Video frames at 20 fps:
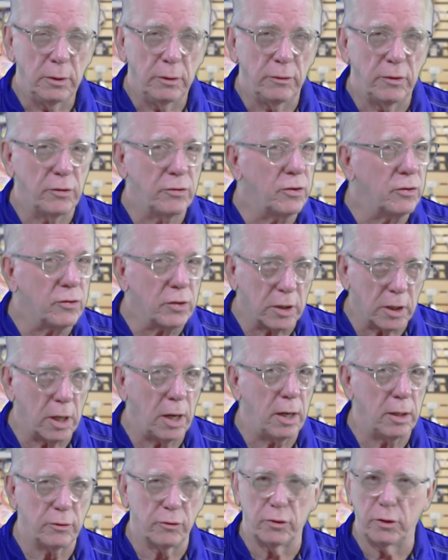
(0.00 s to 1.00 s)
This is a
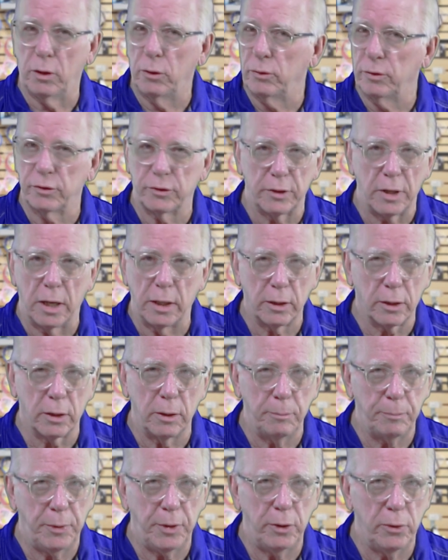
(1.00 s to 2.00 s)
console, it's not a
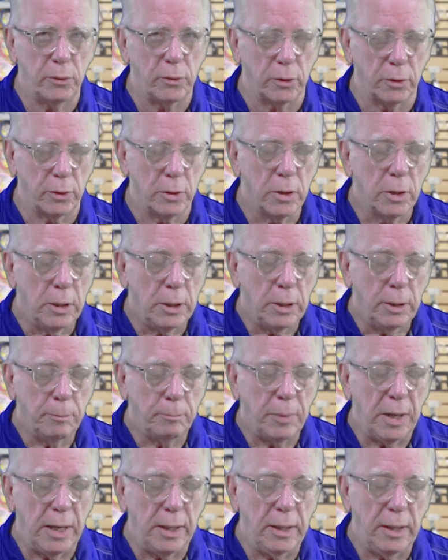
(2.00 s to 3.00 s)
computer.
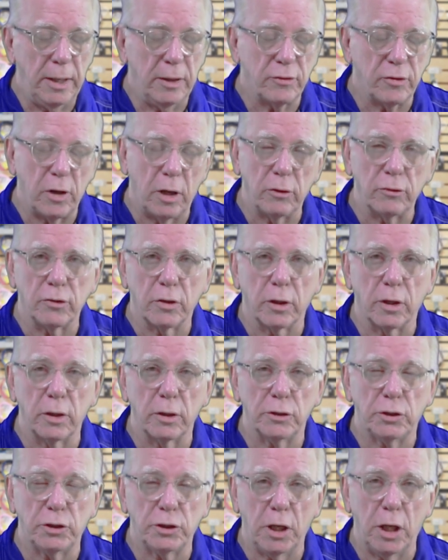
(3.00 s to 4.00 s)
But it's also
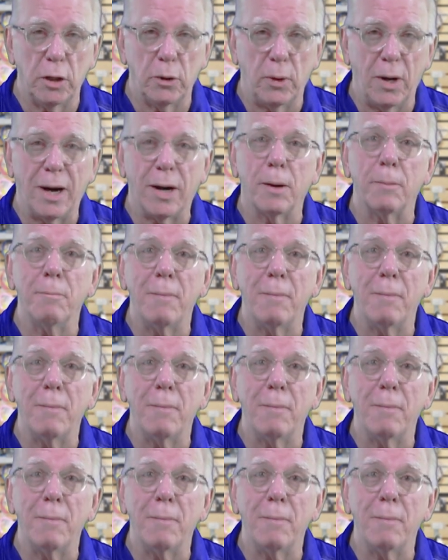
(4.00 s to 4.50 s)
gonna show our